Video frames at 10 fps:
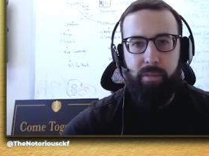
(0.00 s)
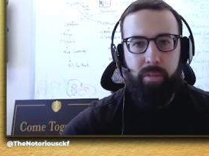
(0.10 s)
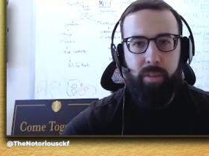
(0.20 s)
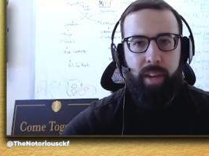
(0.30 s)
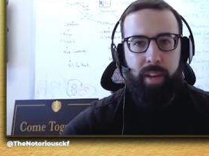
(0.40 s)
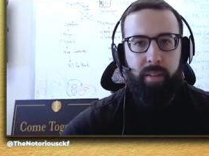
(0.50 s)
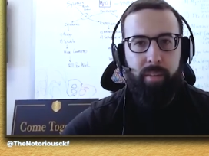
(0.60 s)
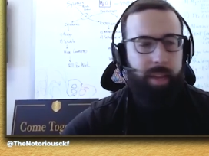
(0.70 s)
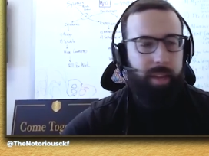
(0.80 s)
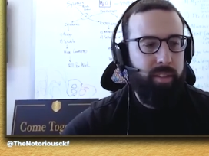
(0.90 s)
handling
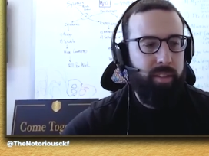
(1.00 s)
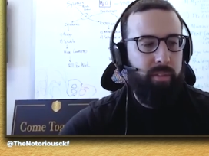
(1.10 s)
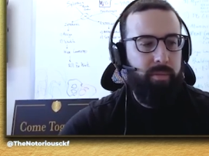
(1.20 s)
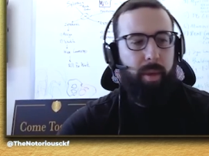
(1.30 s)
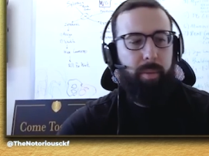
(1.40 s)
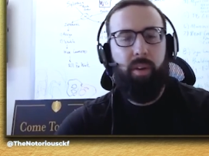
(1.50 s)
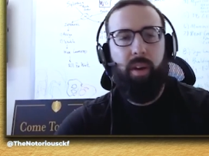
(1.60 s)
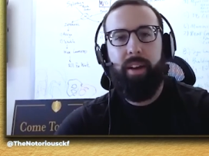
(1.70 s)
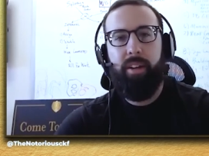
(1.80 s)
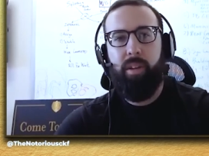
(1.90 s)
maintenance stuff, maybe you
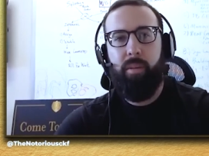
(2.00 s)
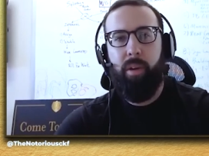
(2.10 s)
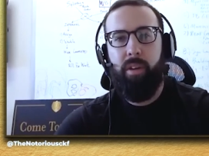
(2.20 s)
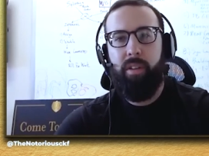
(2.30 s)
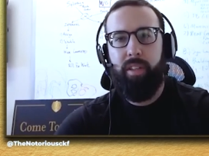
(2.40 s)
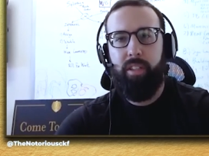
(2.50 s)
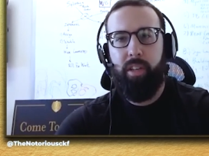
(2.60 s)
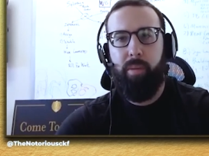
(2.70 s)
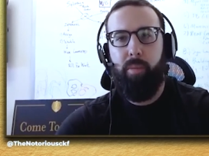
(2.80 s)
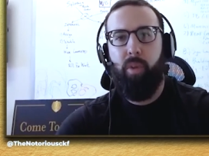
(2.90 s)
hire someone that's going to
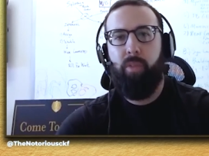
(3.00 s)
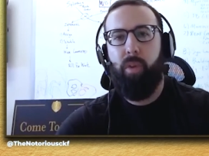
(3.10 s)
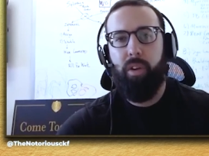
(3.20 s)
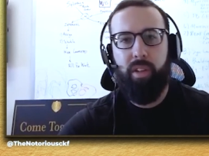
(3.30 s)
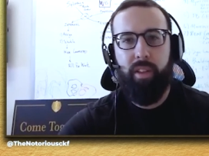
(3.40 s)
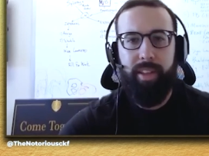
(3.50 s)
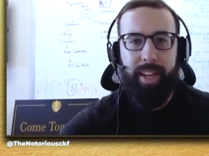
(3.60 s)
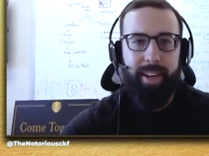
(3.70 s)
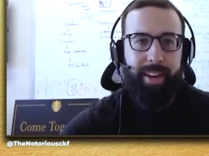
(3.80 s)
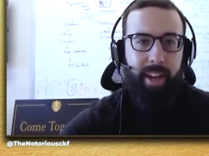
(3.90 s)
be more focused on the
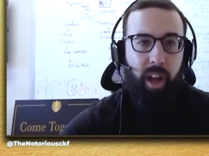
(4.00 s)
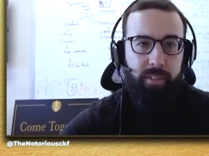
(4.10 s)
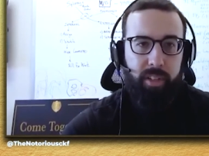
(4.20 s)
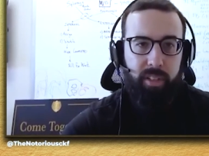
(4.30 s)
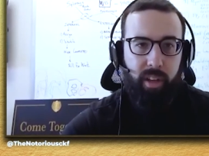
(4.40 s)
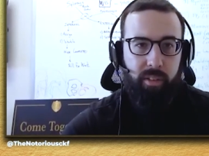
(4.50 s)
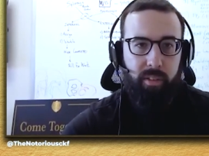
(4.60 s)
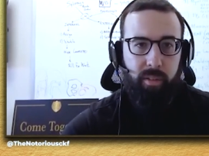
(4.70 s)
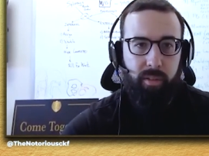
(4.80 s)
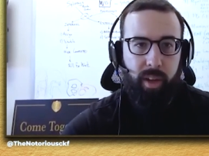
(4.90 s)
day-to-day office stuff,
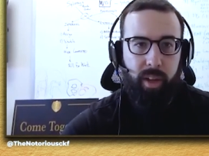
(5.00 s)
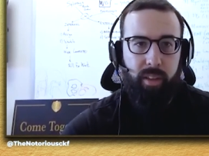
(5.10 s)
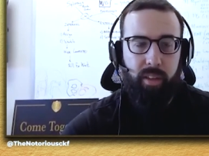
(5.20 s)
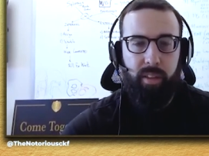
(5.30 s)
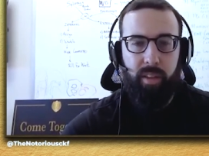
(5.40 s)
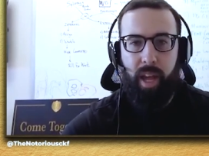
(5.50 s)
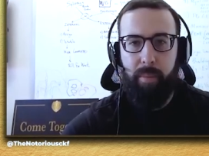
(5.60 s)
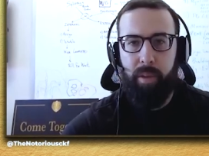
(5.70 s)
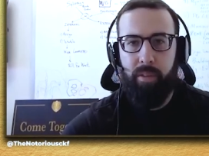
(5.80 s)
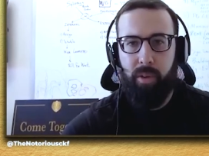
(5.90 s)
right? The
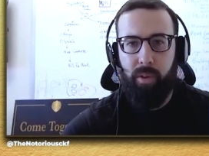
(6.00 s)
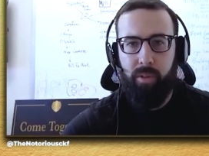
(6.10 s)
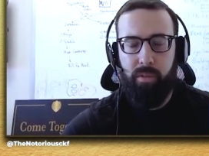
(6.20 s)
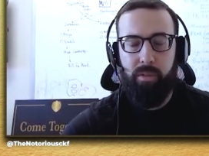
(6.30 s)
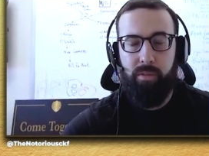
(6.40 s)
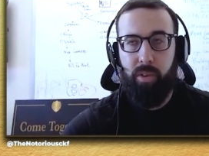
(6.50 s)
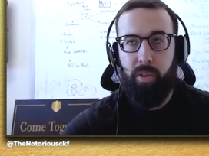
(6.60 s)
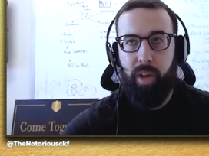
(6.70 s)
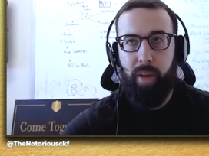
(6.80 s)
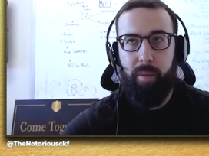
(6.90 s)
copy and
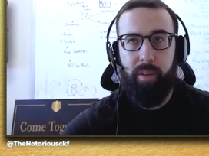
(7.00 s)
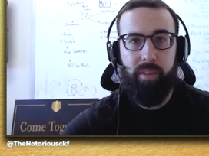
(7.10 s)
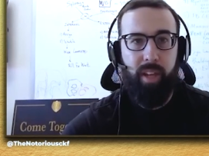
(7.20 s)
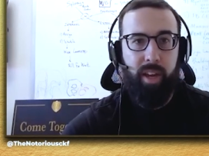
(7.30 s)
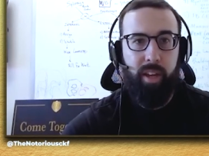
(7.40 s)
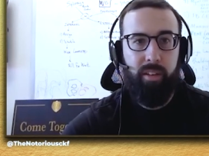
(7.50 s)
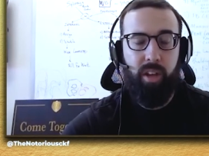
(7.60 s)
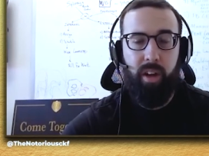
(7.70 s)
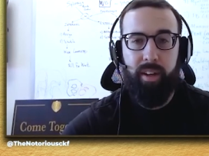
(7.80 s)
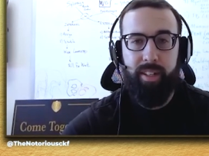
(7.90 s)
photocopying, scanning,
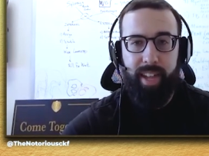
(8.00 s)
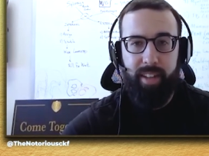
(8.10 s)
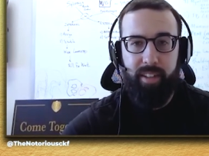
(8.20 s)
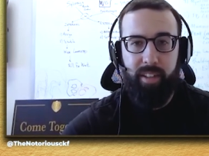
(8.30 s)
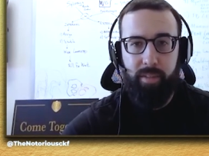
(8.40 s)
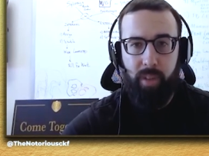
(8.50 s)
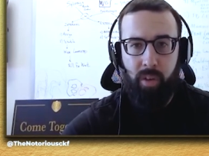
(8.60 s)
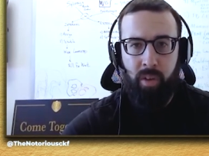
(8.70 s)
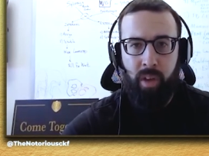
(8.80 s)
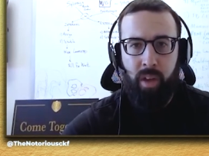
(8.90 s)
talking to tenants on the
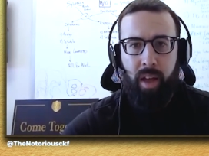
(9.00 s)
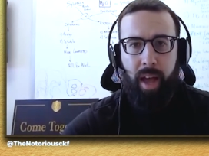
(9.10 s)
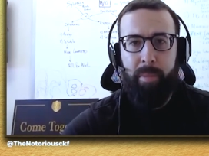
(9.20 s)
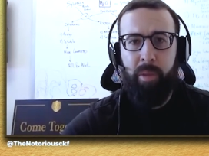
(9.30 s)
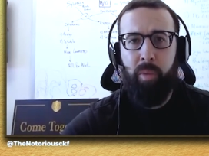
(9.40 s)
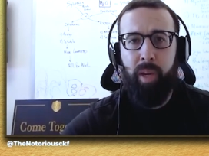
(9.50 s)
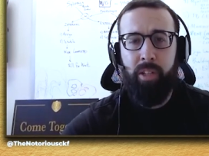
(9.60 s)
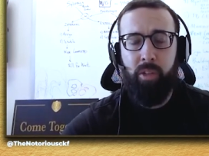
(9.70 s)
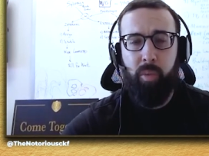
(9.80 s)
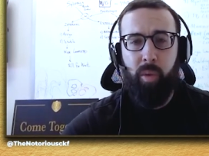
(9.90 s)
phone. I mean, we got
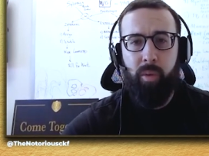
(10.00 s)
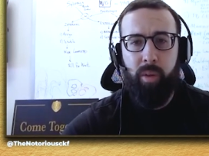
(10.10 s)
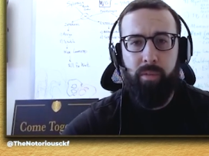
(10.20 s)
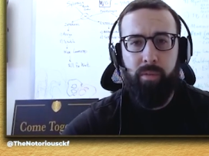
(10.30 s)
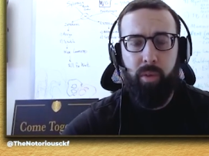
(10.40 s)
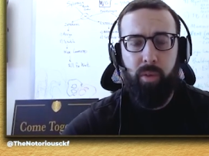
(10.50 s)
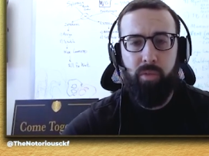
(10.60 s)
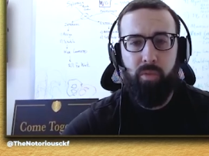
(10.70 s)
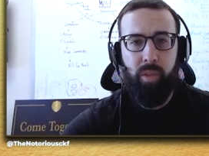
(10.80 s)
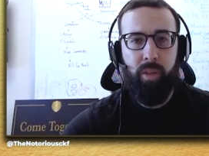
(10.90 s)
to a point where folks
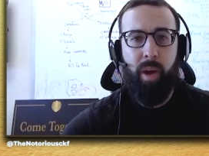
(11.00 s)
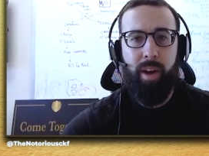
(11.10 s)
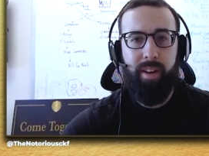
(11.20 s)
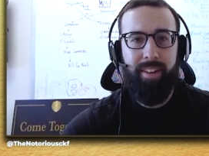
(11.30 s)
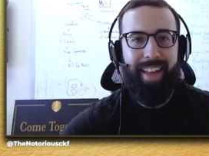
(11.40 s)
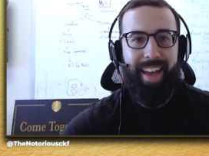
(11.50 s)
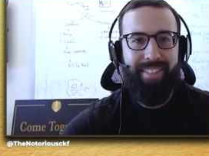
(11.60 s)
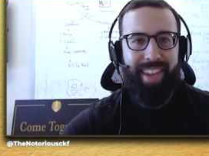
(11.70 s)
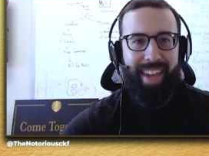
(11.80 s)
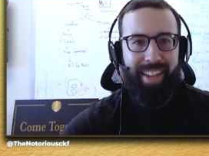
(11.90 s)
really wanted a live
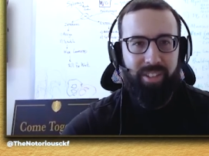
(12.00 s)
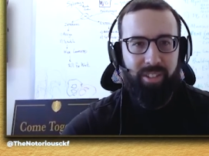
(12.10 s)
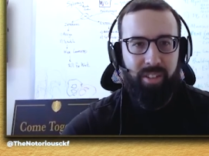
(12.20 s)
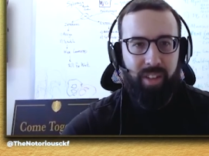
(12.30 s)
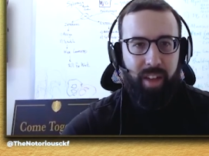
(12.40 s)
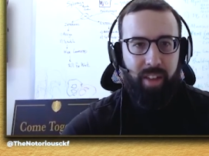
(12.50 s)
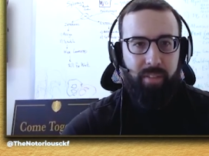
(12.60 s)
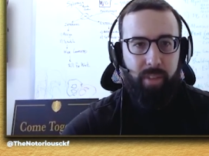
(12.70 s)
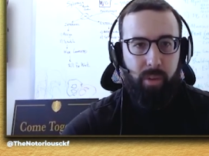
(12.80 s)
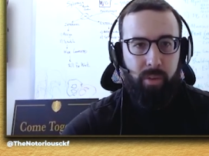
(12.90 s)
answer on the
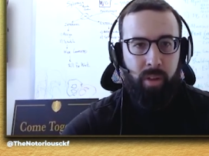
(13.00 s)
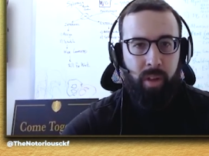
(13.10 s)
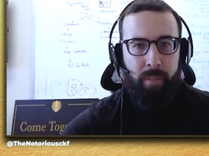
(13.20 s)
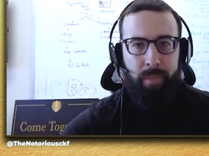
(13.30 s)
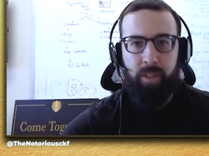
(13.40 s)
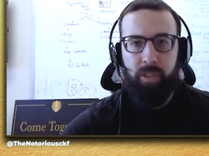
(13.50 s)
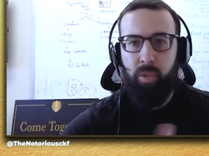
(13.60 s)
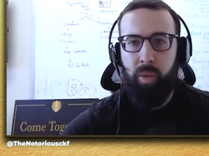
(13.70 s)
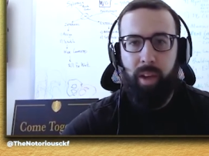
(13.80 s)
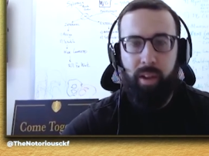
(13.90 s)
phone. So
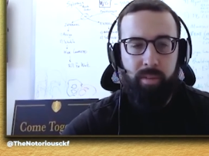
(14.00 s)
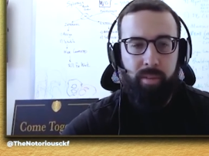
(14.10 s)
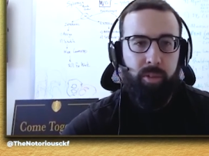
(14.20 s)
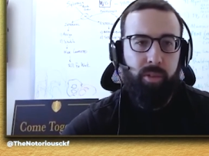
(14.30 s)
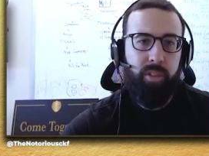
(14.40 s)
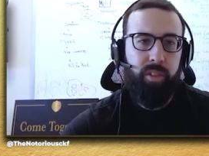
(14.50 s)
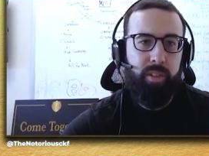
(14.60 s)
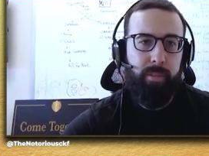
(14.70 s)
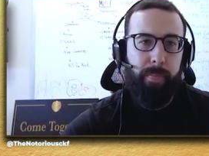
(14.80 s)
we hired a virtual assistant.